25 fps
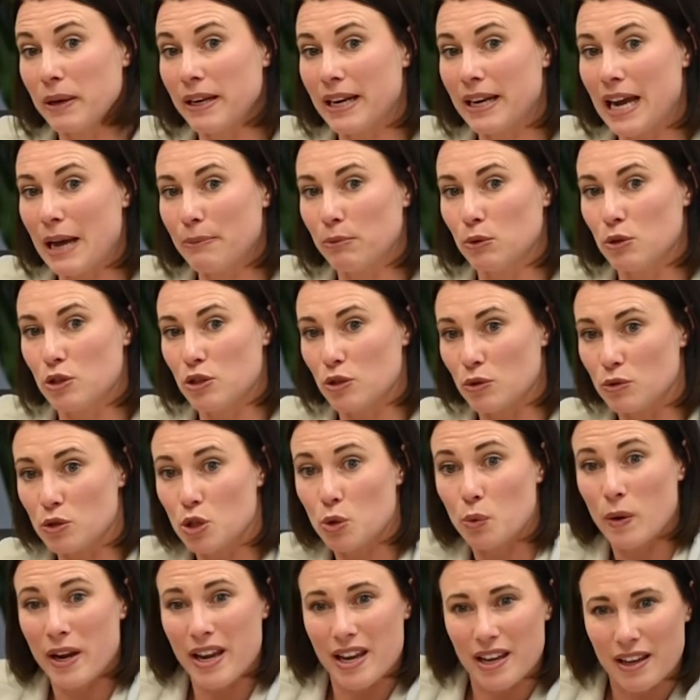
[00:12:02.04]
been able to
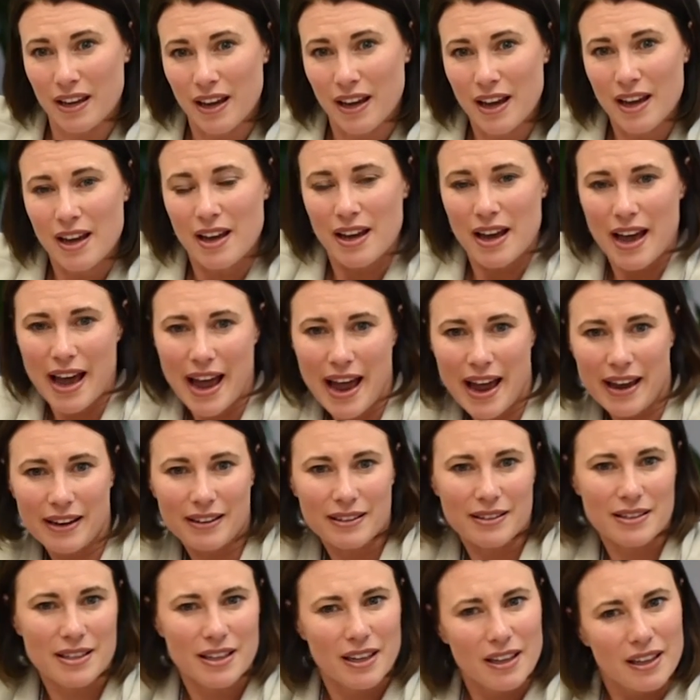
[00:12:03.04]
tweak
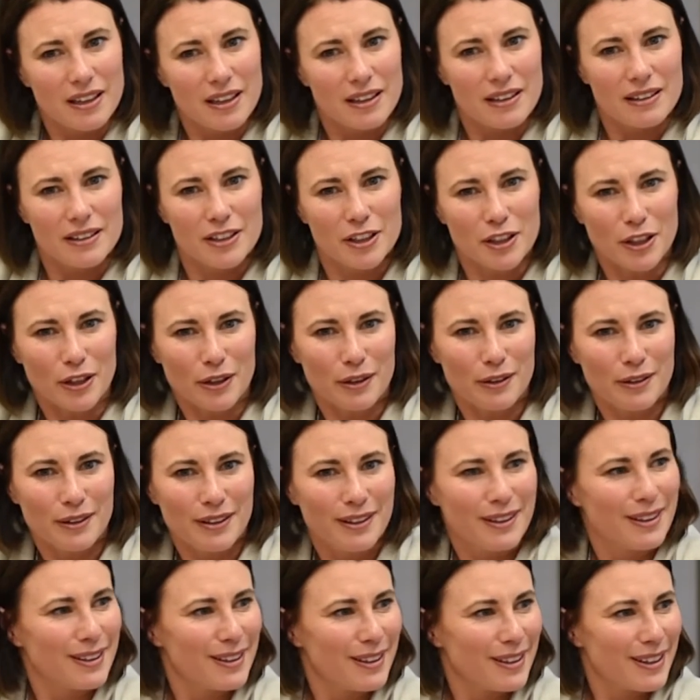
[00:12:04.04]
and, you know,
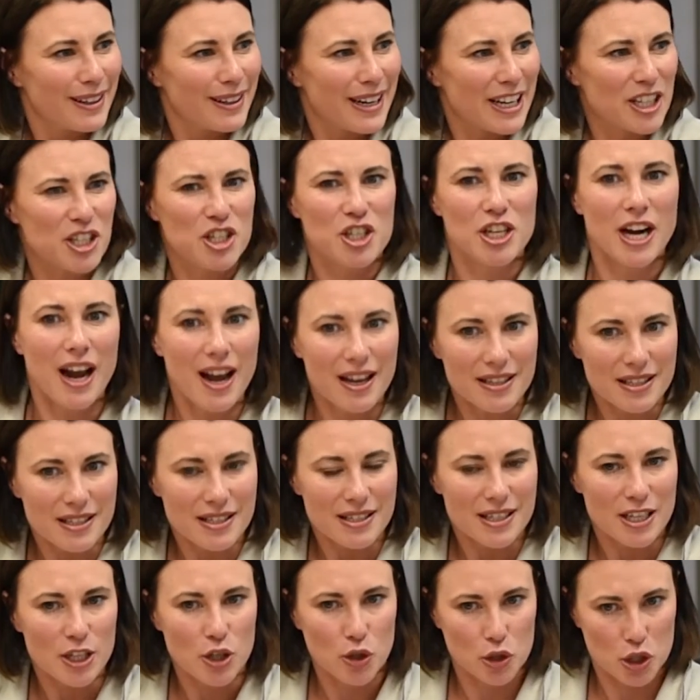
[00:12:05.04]

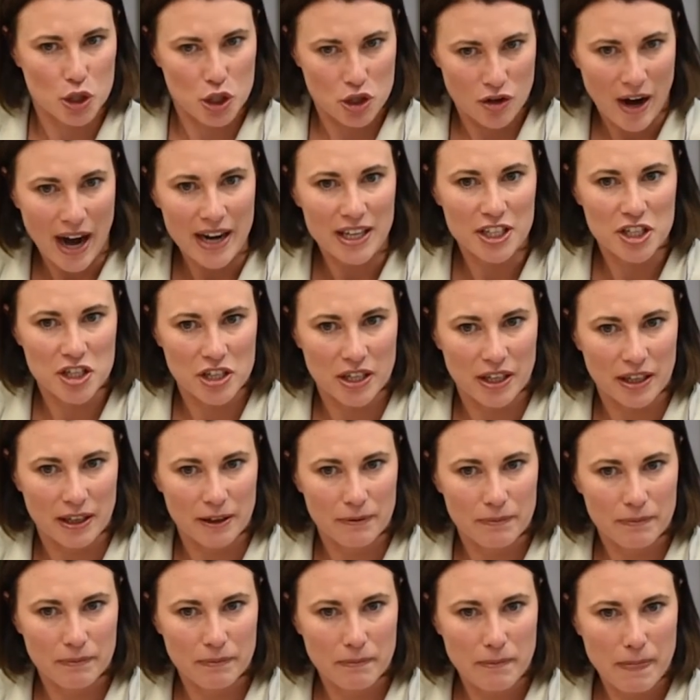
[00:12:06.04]
adjust your strategy.
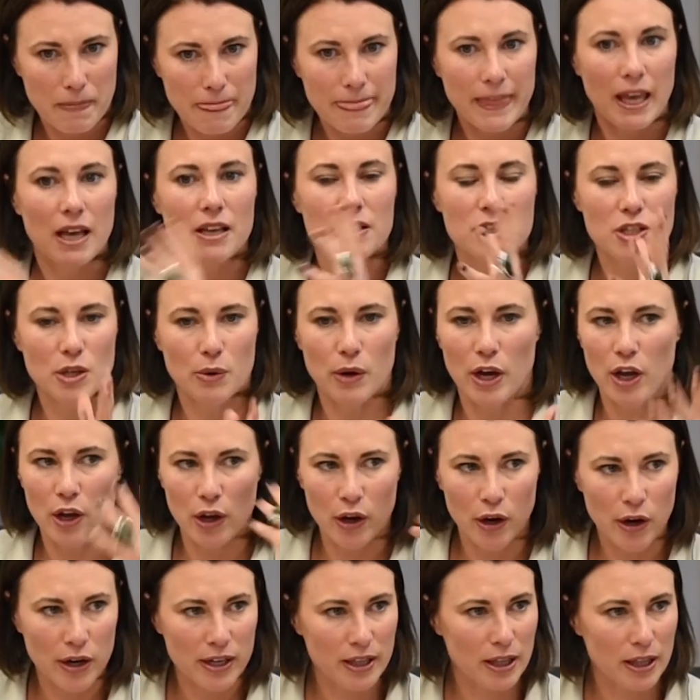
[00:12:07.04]
So I
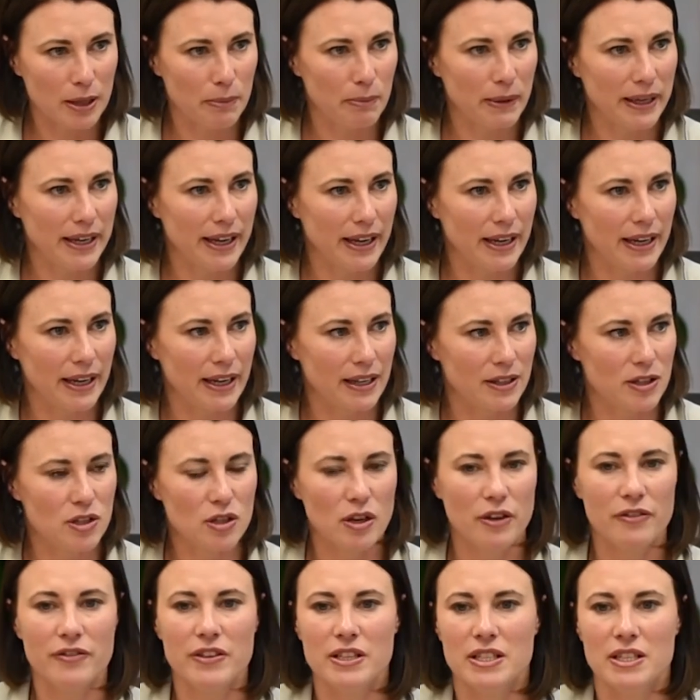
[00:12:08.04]
heard at the beginning in
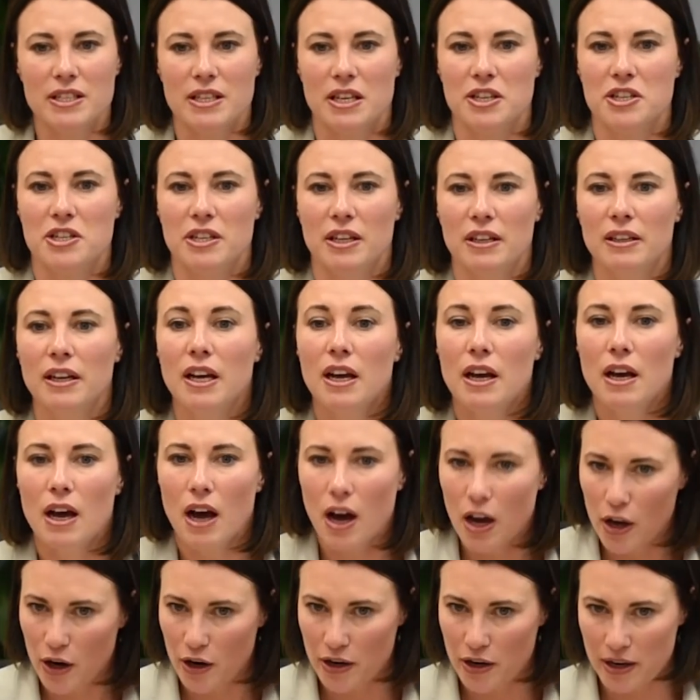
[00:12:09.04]
Sophie's session,
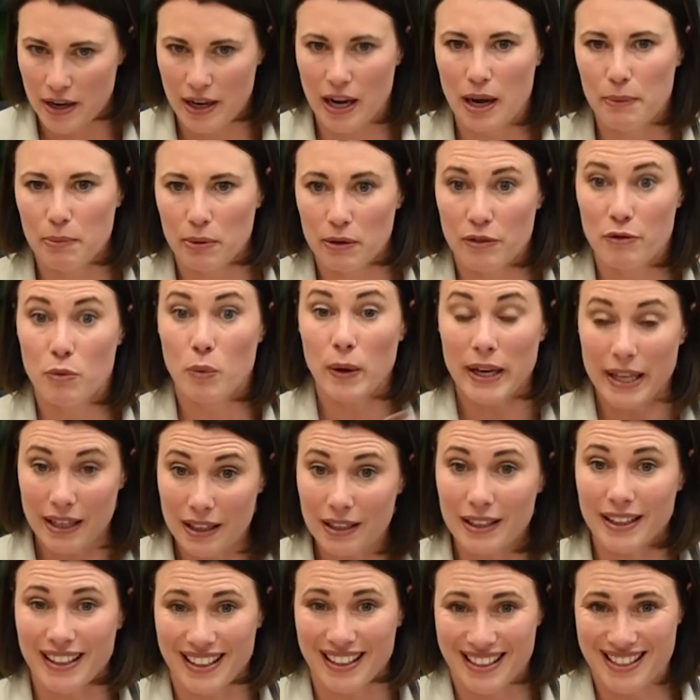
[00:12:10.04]
I heard a couple of
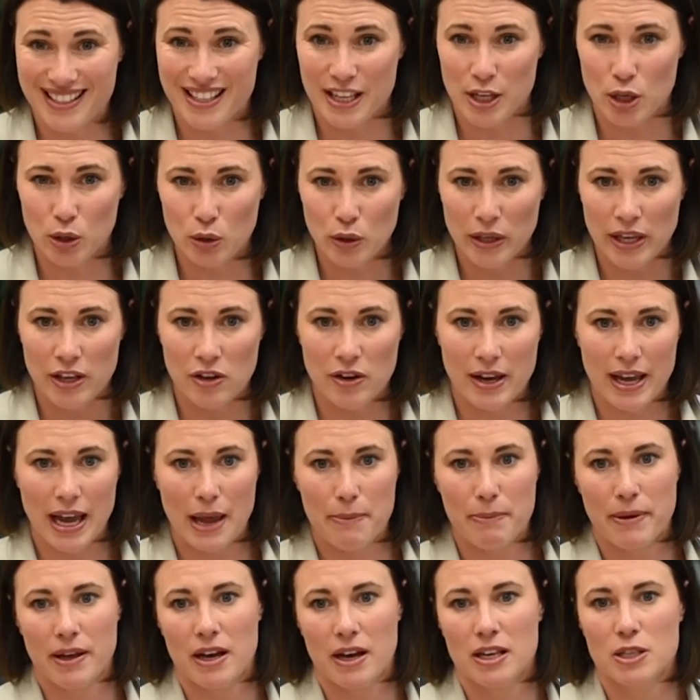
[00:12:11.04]
weeklies, that you're looking at
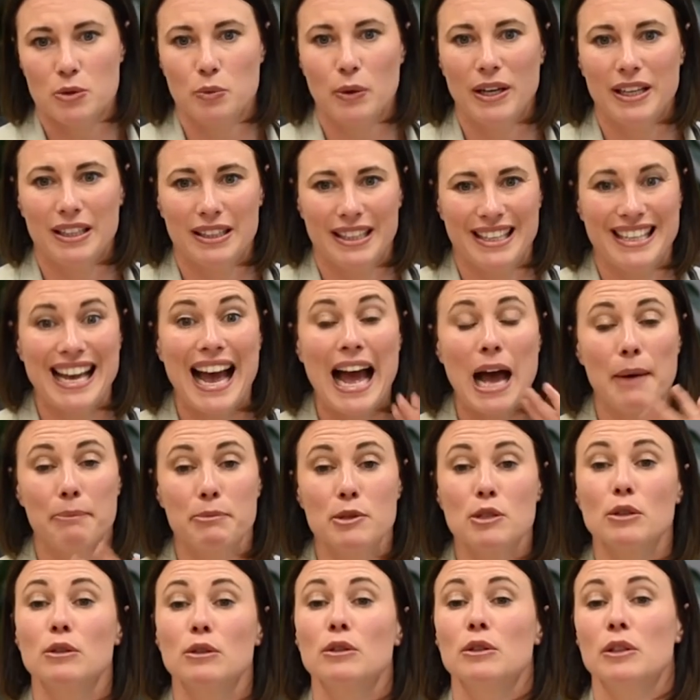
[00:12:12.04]
your KPIs weekly.
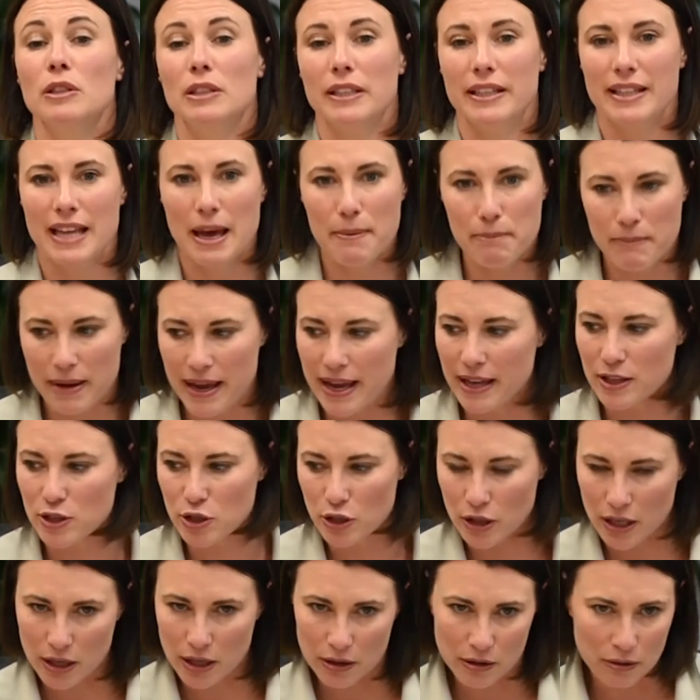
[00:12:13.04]
Absolutely. That means
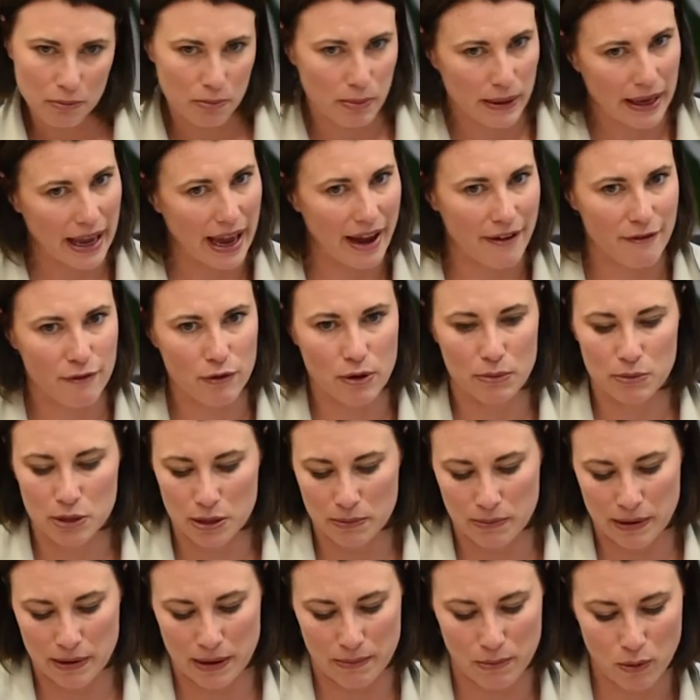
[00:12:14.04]
you can have room
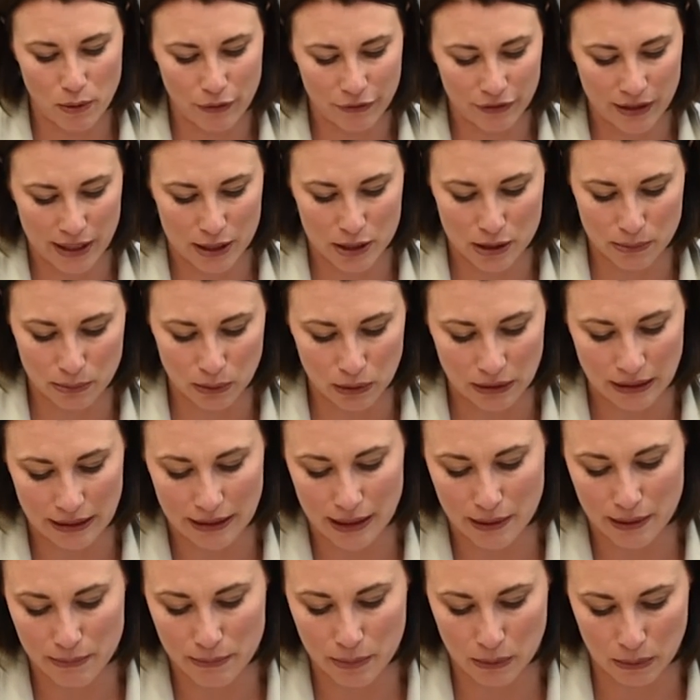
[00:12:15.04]
to be more flexible and
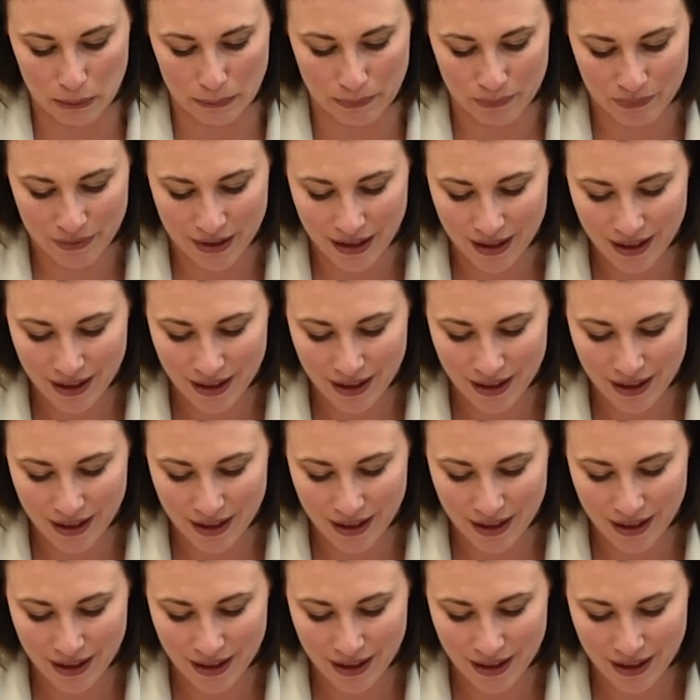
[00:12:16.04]
nimble.